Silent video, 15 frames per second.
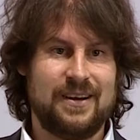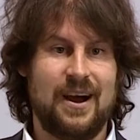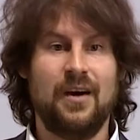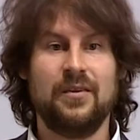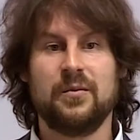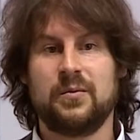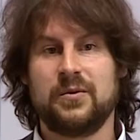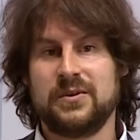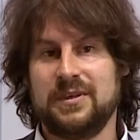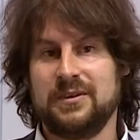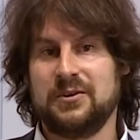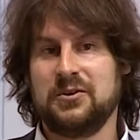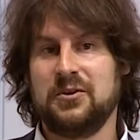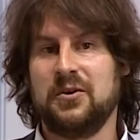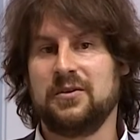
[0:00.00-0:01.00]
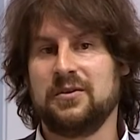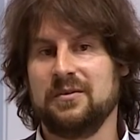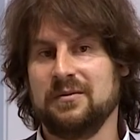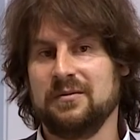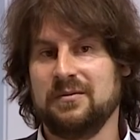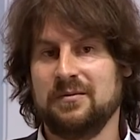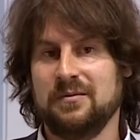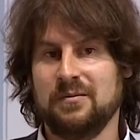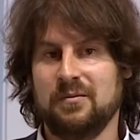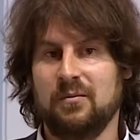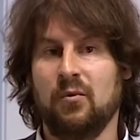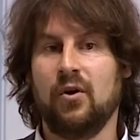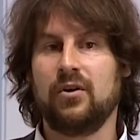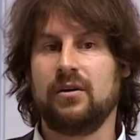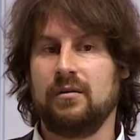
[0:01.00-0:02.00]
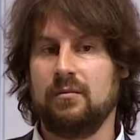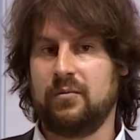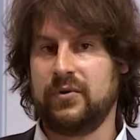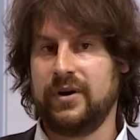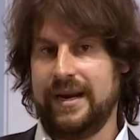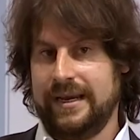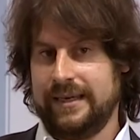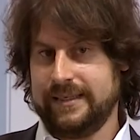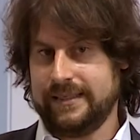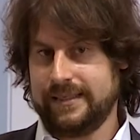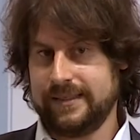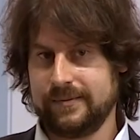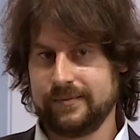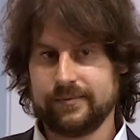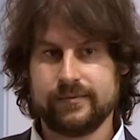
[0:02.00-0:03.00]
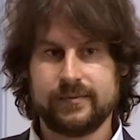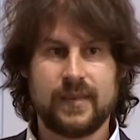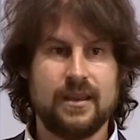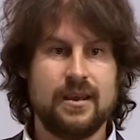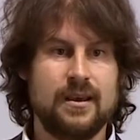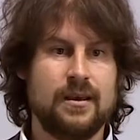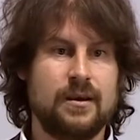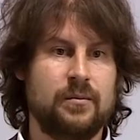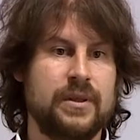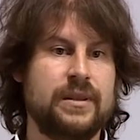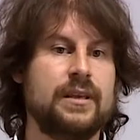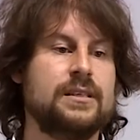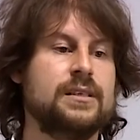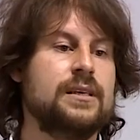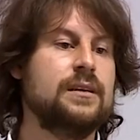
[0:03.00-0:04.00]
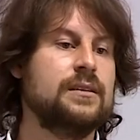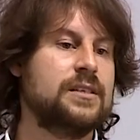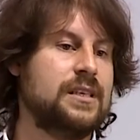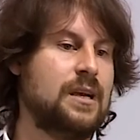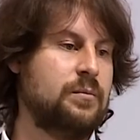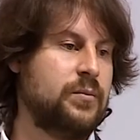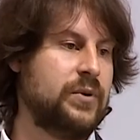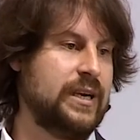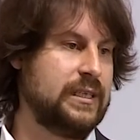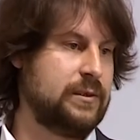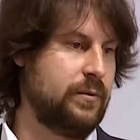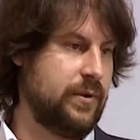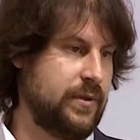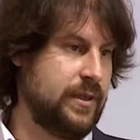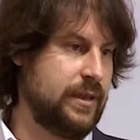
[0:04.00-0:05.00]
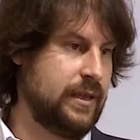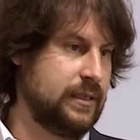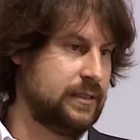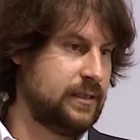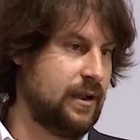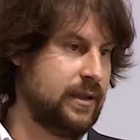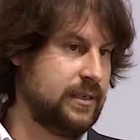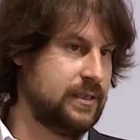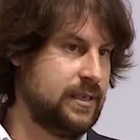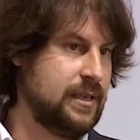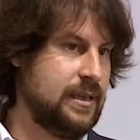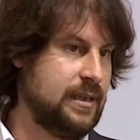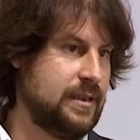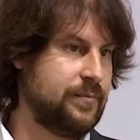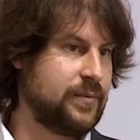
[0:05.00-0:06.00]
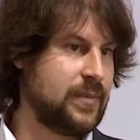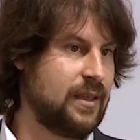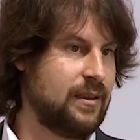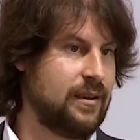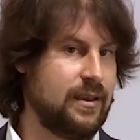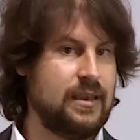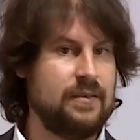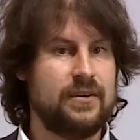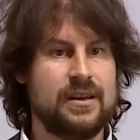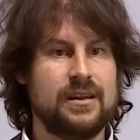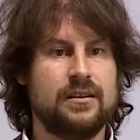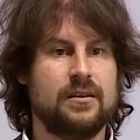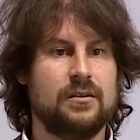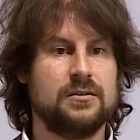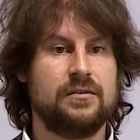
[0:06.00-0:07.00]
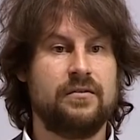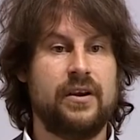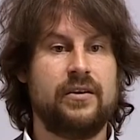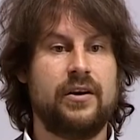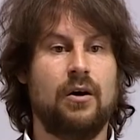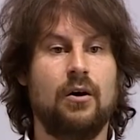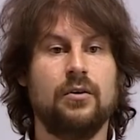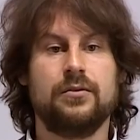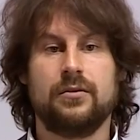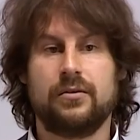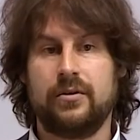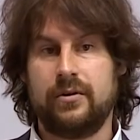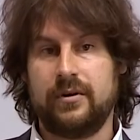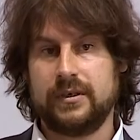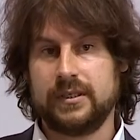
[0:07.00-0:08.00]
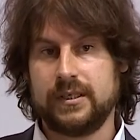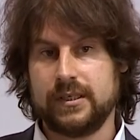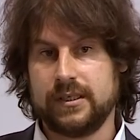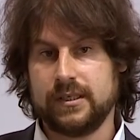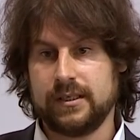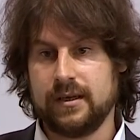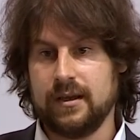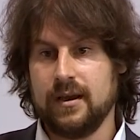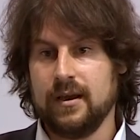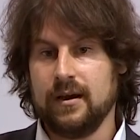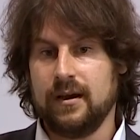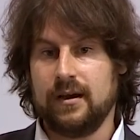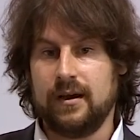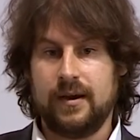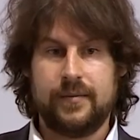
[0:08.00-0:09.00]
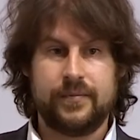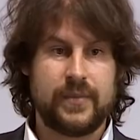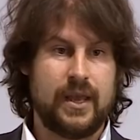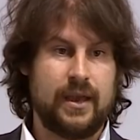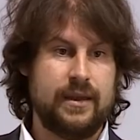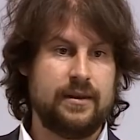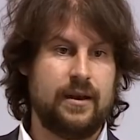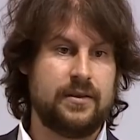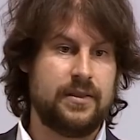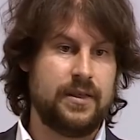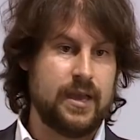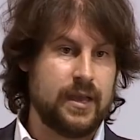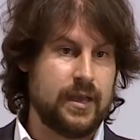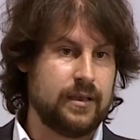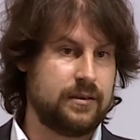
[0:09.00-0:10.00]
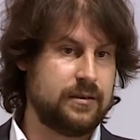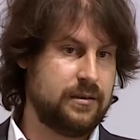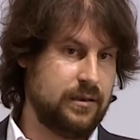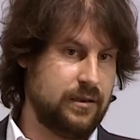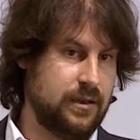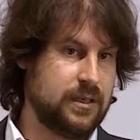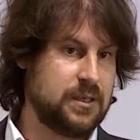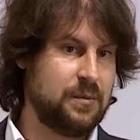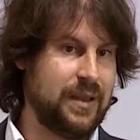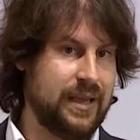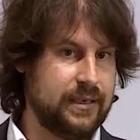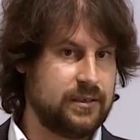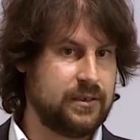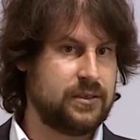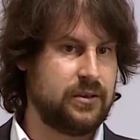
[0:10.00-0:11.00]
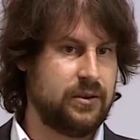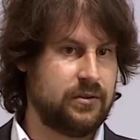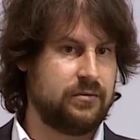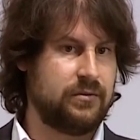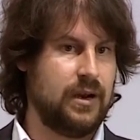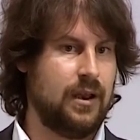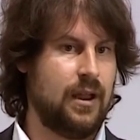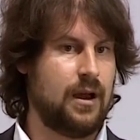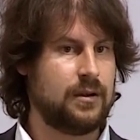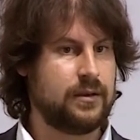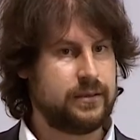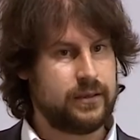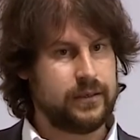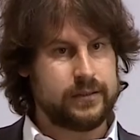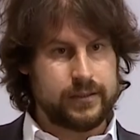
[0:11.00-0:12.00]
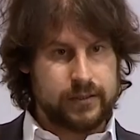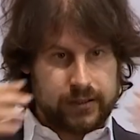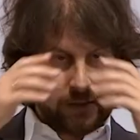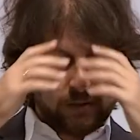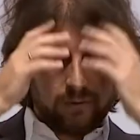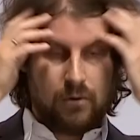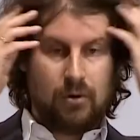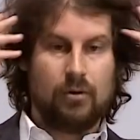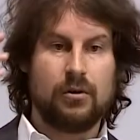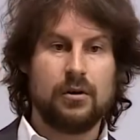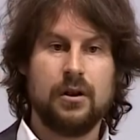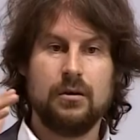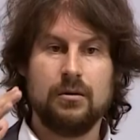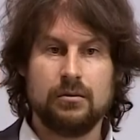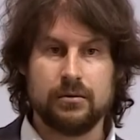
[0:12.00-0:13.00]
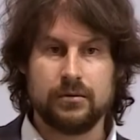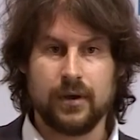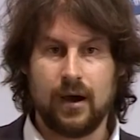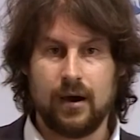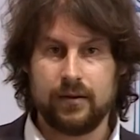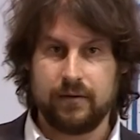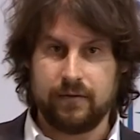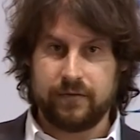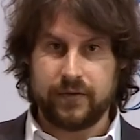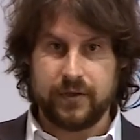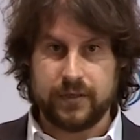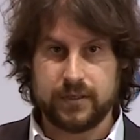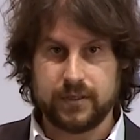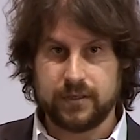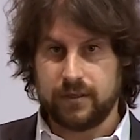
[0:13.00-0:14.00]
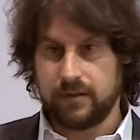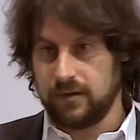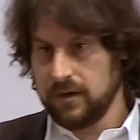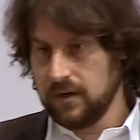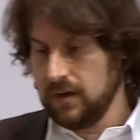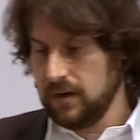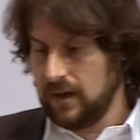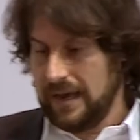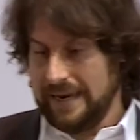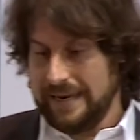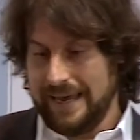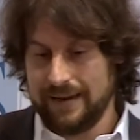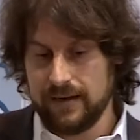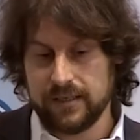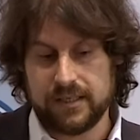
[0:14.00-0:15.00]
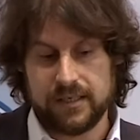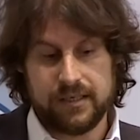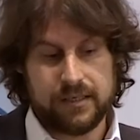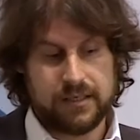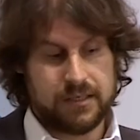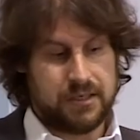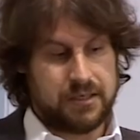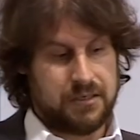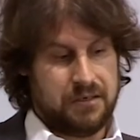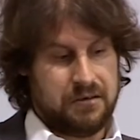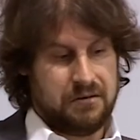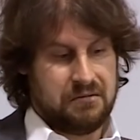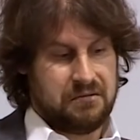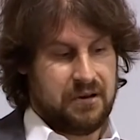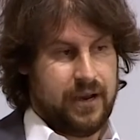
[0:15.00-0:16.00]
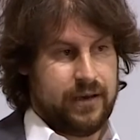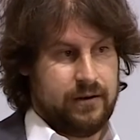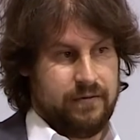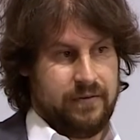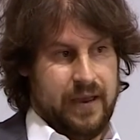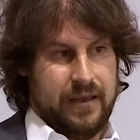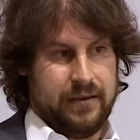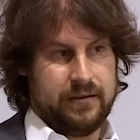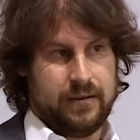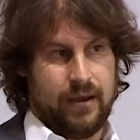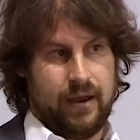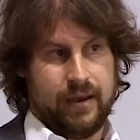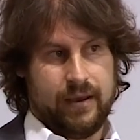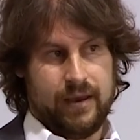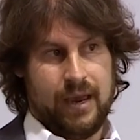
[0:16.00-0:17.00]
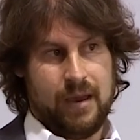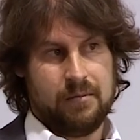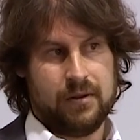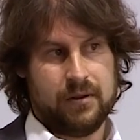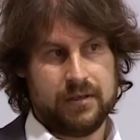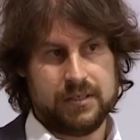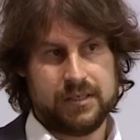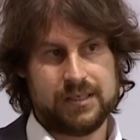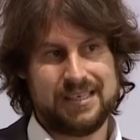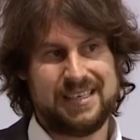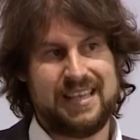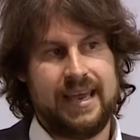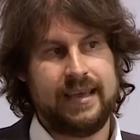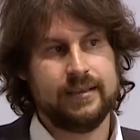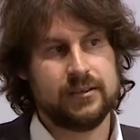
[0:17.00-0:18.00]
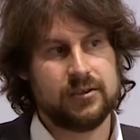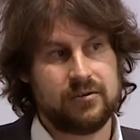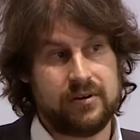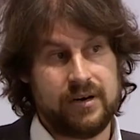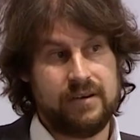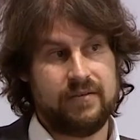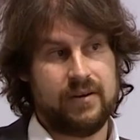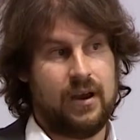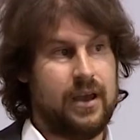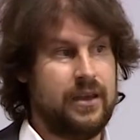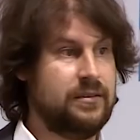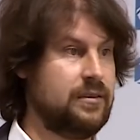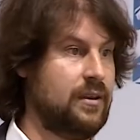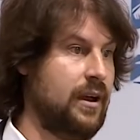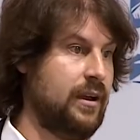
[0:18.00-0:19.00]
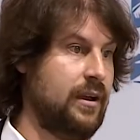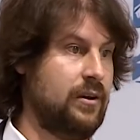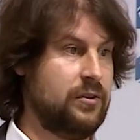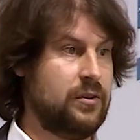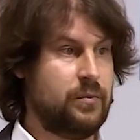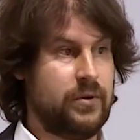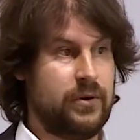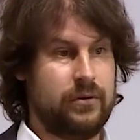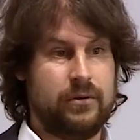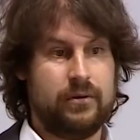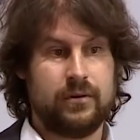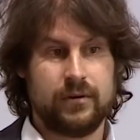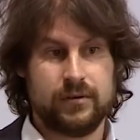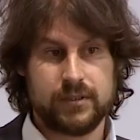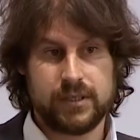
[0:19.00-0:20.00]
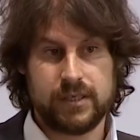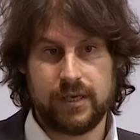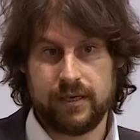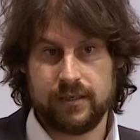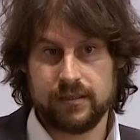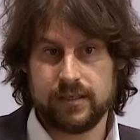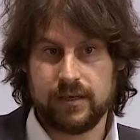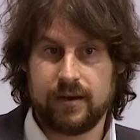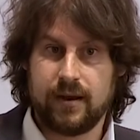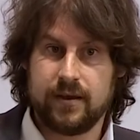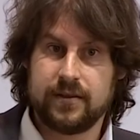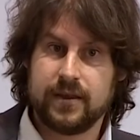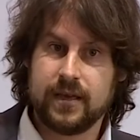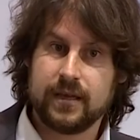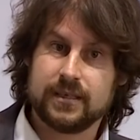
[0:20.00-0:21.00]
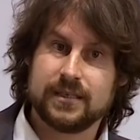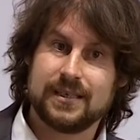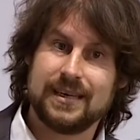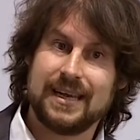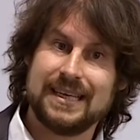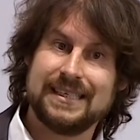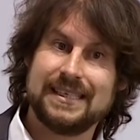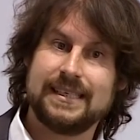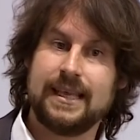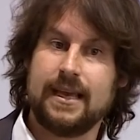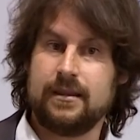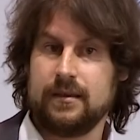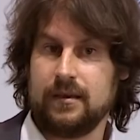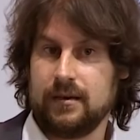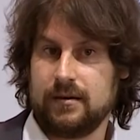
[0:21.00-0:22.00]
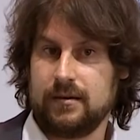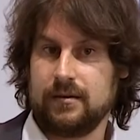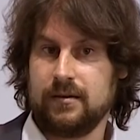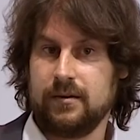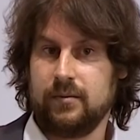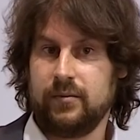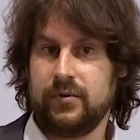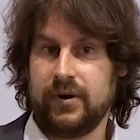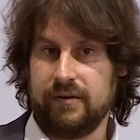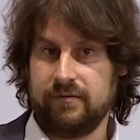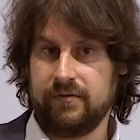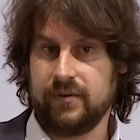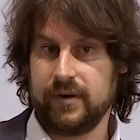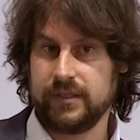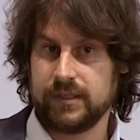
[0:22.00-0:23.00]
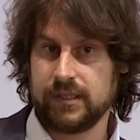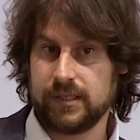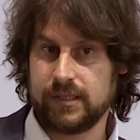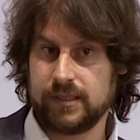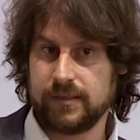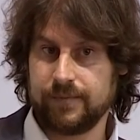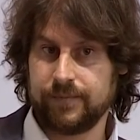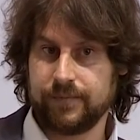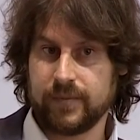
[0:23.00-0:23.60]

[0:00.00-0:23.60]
one hundred percent certain moral praise. But there's still some praiseworthiness I see, uh, even in those very odd occurrences. Uh, and I think it uh, explains a certain reluctance to conclude out of this uh, analysis, uh, kind of anti-capitalist stance or even anti-entrepreneurial stance. And I think it's an aesthetic preference.